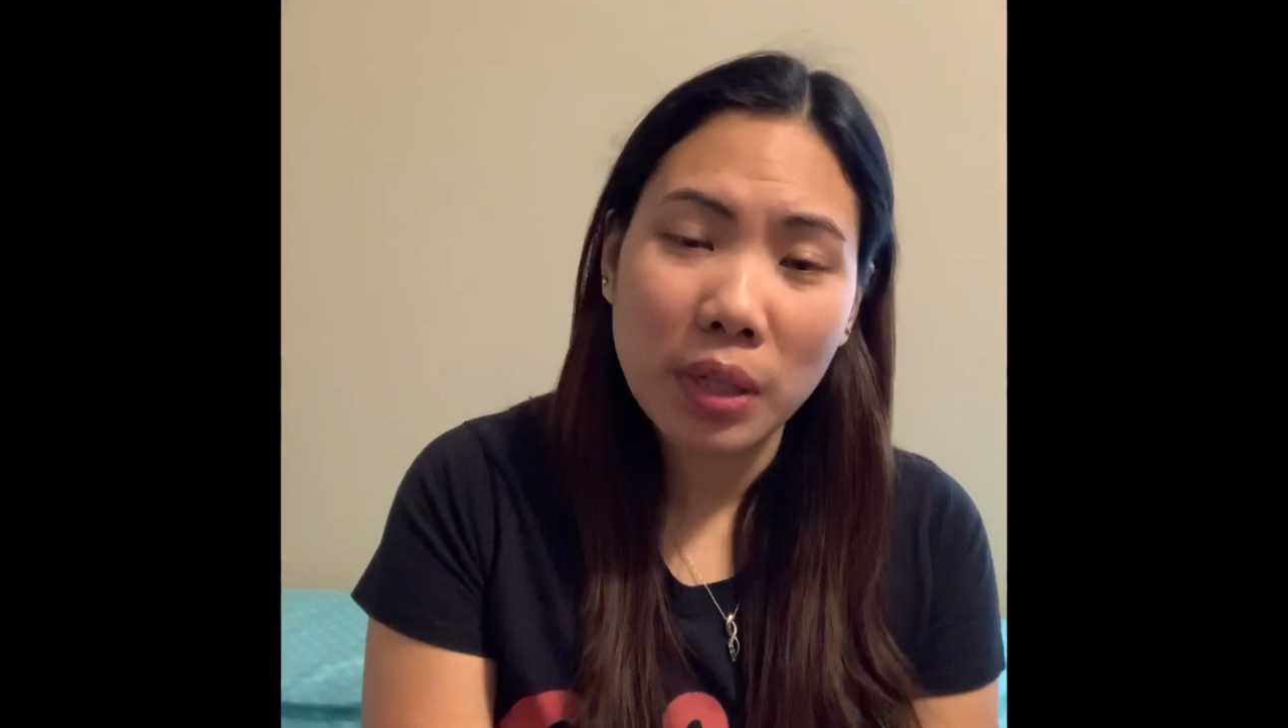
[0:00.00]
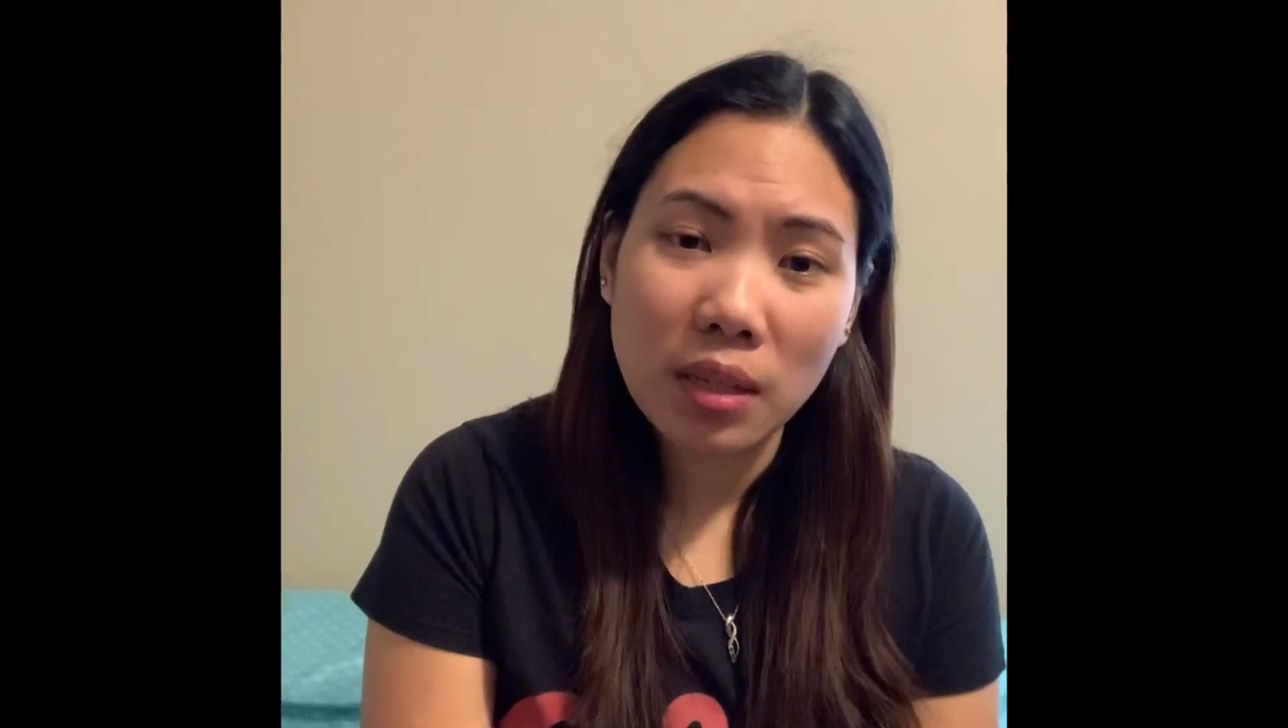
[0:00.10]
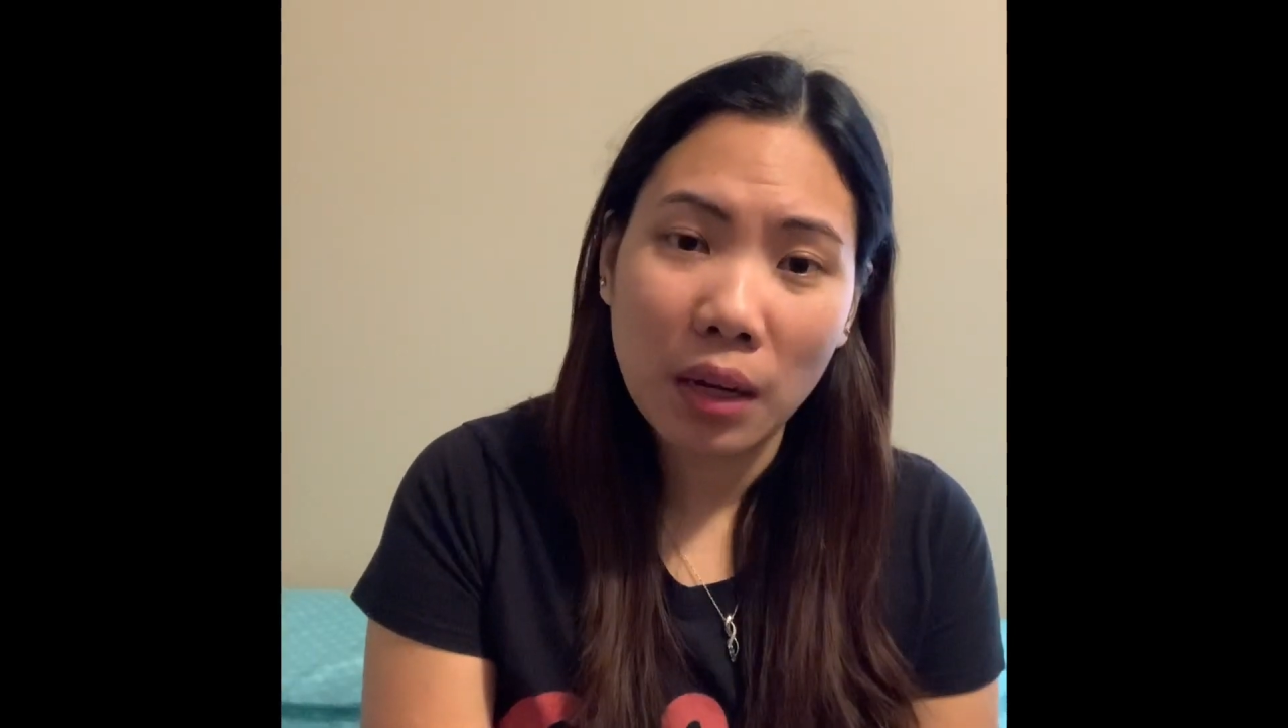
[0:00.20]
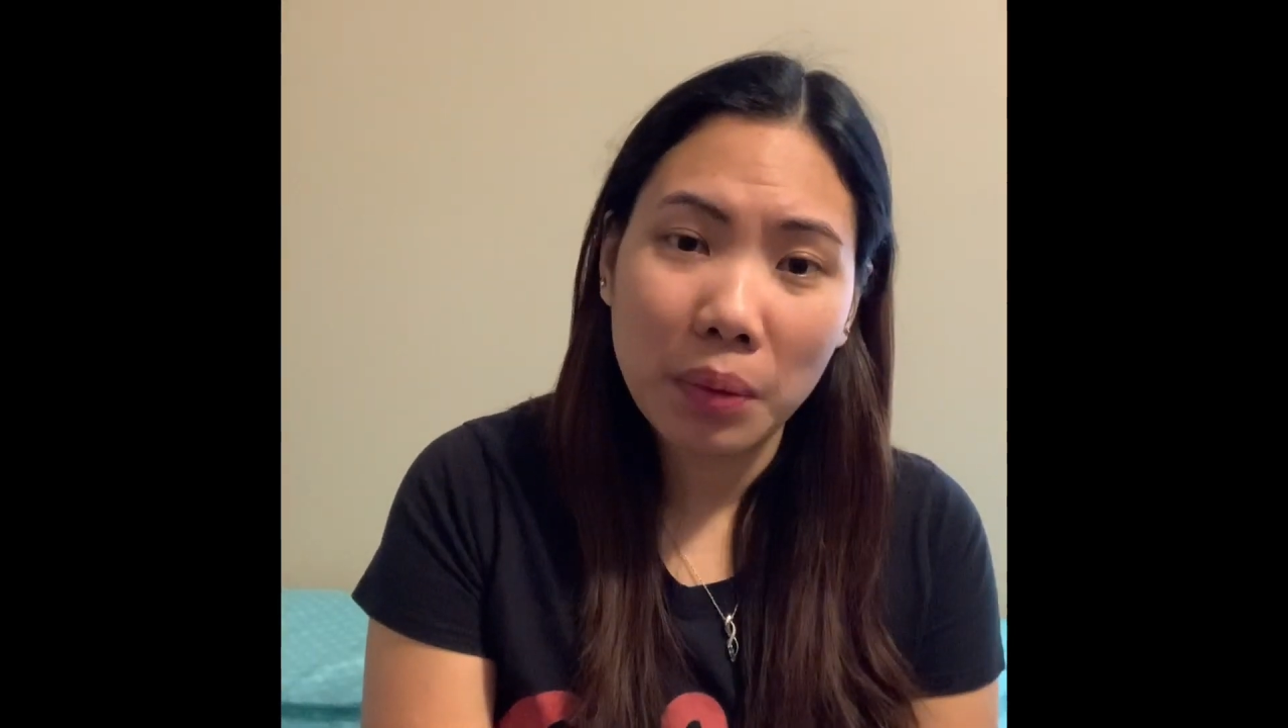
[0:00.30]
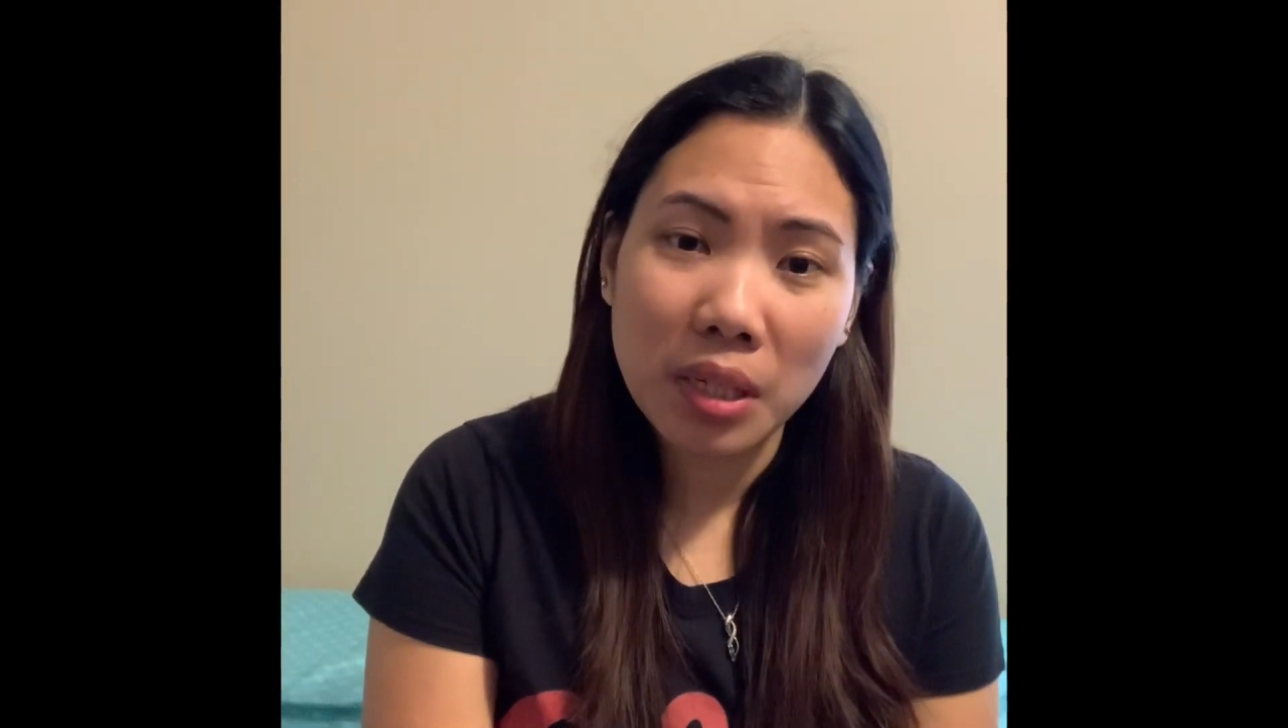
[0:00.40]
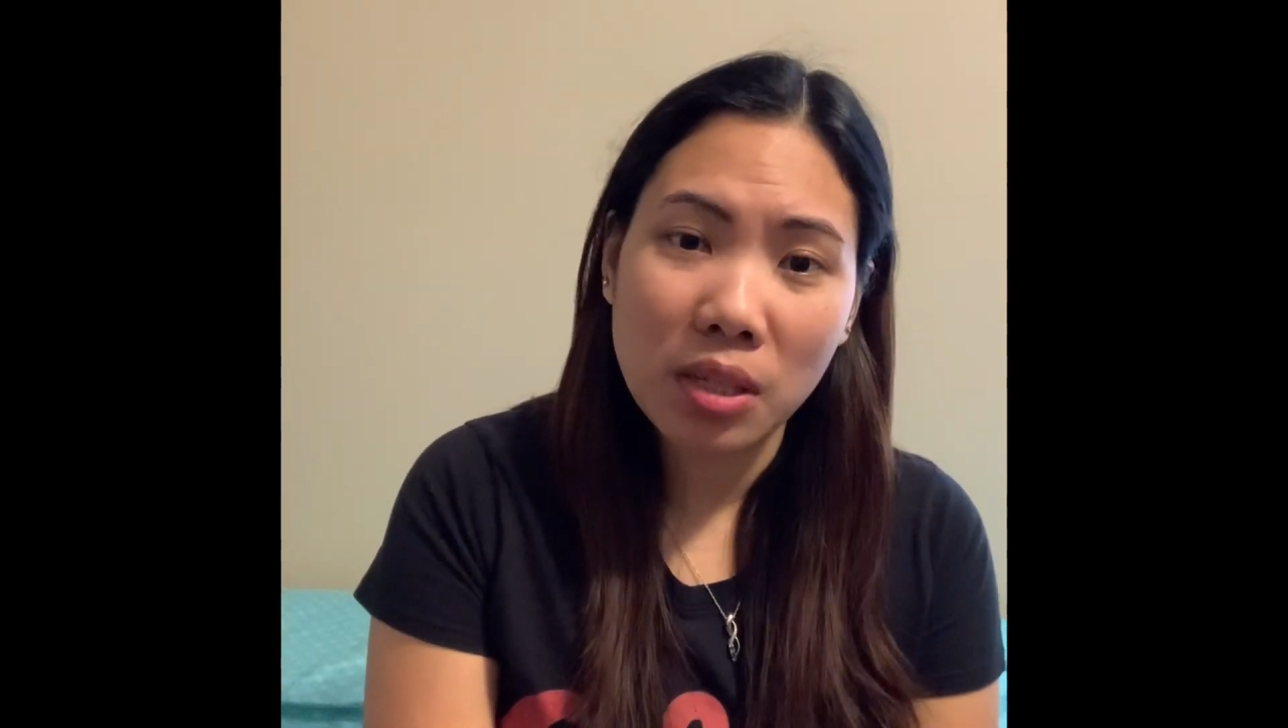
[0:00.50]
Taiwanese